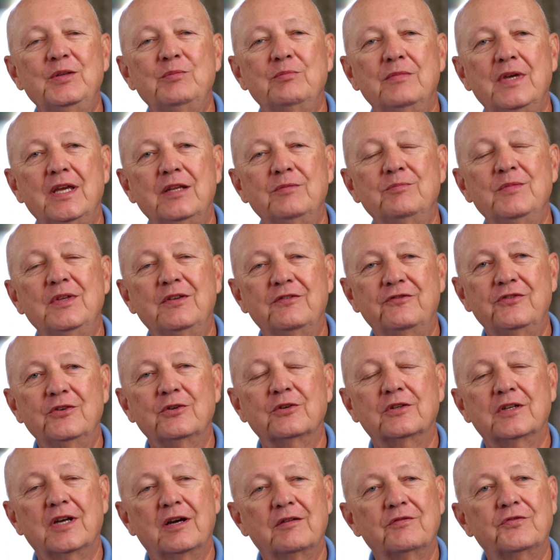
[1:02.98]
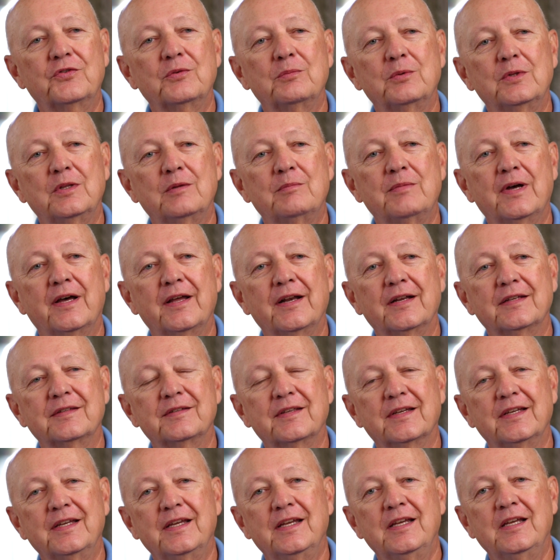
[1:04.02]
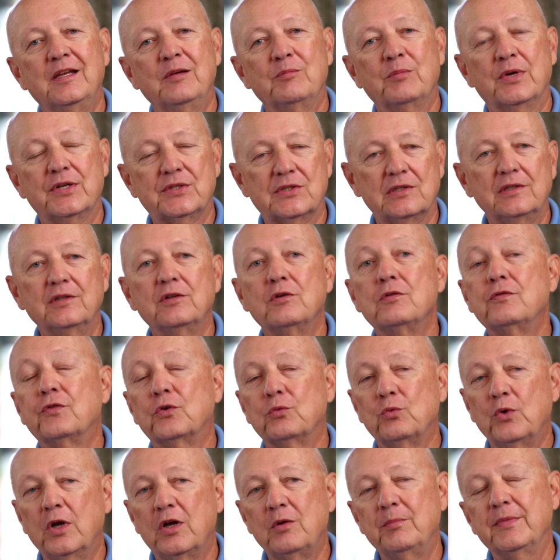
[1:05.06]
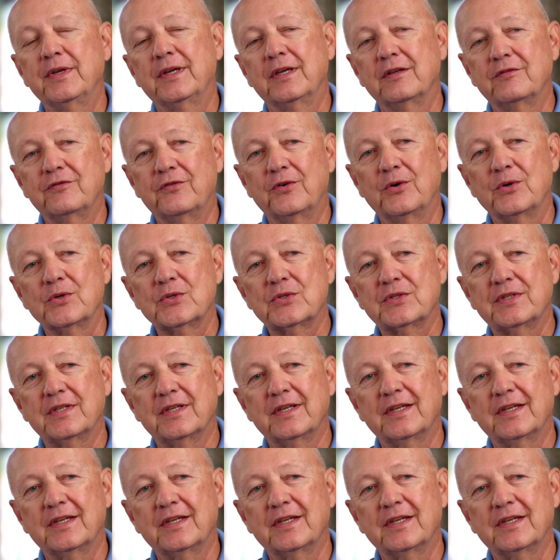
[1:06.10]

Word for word: he made me feel comfortable about it, uh, but it's a little overwhelming at first.